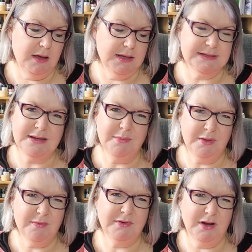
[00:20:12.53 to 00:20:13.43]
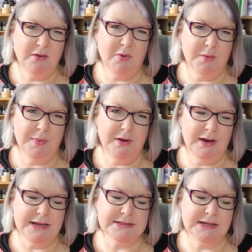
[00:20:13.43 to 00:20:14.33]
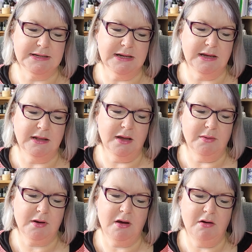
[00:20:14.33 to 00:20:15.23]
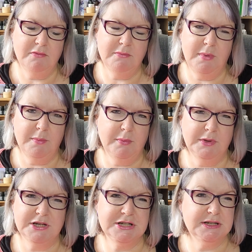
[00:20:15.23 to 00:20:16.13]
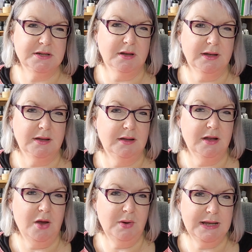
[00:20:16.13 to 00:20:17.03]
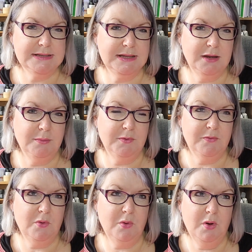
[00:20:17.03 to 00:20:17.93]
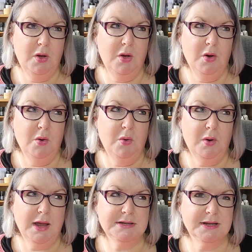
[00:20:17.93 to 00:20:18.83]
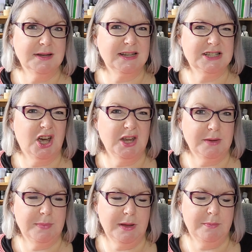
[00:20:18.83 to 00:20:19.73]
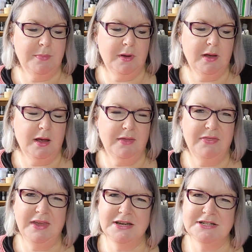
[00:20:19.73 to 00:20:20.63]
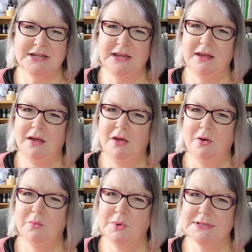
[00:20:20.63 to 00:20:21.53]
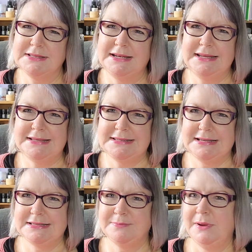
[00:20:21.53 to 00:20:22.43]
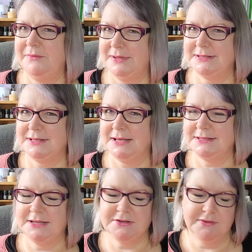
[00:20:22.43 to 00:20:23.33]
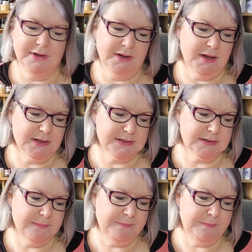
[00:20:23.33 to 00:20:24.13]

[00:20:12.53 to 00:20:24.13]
and some of them had done quite a bit of lace knitting. Now I can't remember whether she'd done no lace knitting before or had done a tiny bit, but I think she was the least experienced lace knitter in the class.